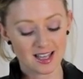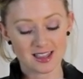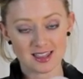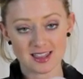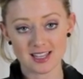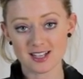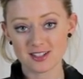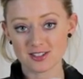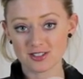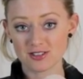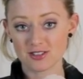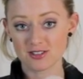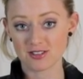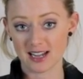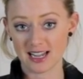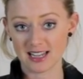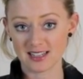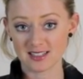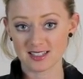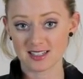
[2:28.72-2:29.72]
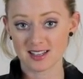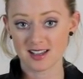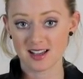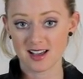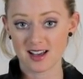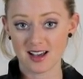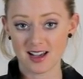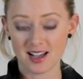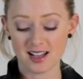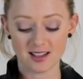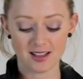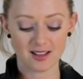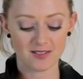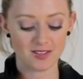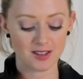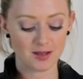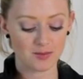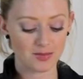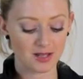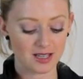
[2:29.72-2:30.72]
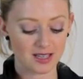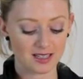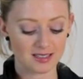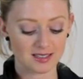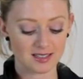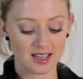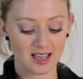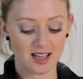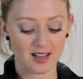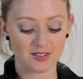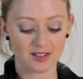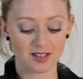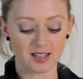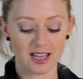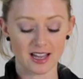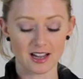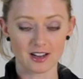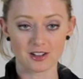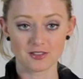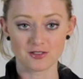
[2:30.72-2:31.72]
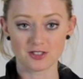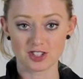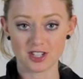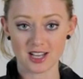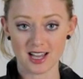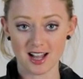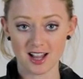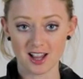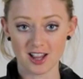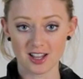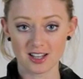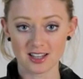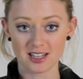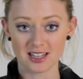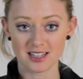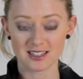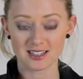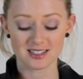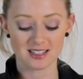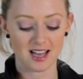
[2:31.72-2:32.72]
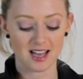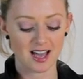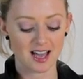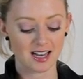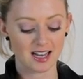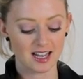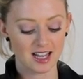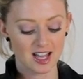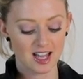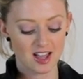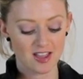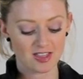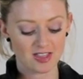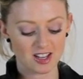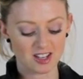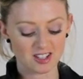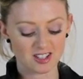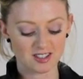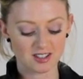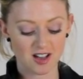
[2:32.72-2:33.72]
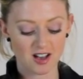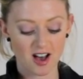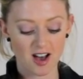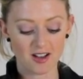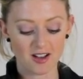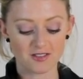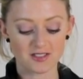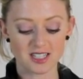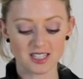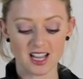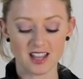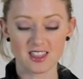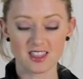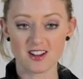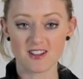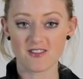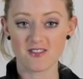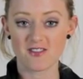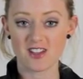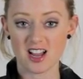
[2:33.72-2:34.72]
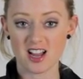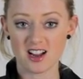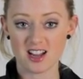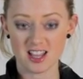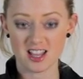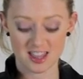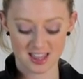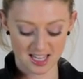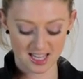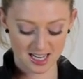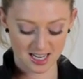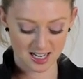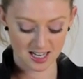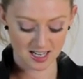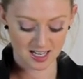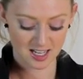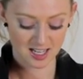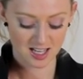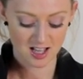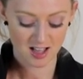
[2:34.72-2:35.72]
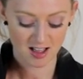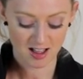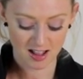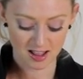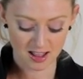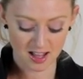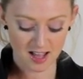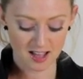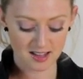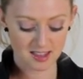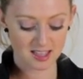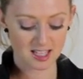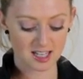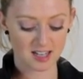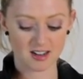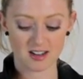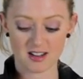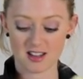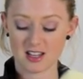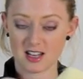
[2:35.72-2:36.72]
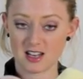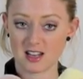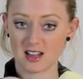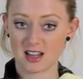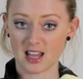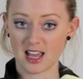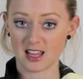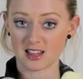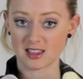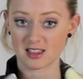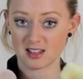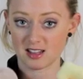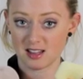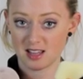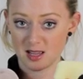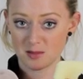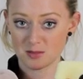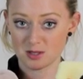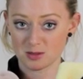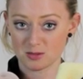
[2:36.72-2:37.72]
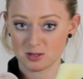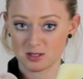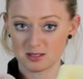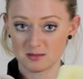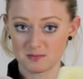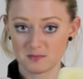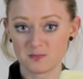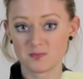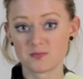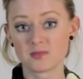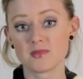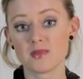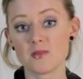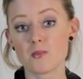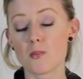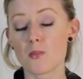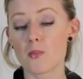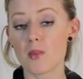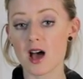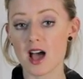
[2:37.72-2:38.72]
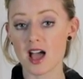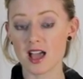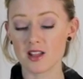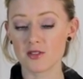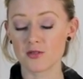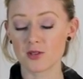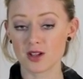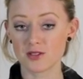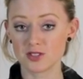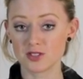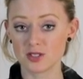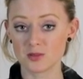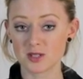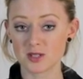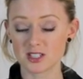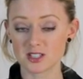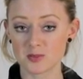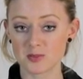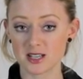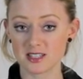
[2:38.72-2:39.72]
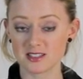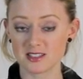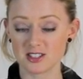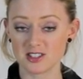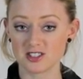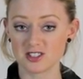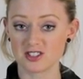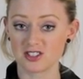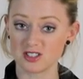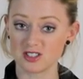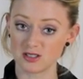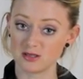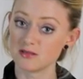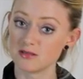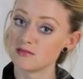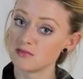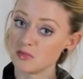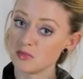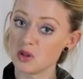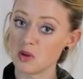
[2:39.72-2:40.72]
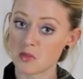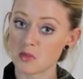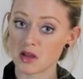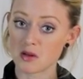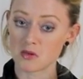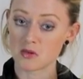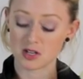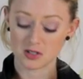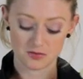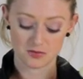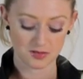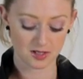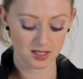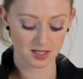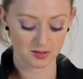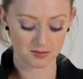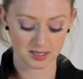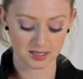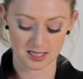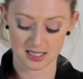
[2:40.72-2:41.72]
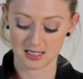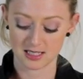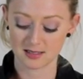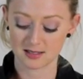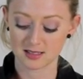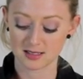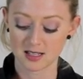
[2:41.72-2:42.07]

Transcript: These are great. I love them because they have a layer of gel on the inside, they're soft, and they're very thin. A lot thinner than like the lamb's wool. But if you have too much space in your shoe, you might want to fill it with this.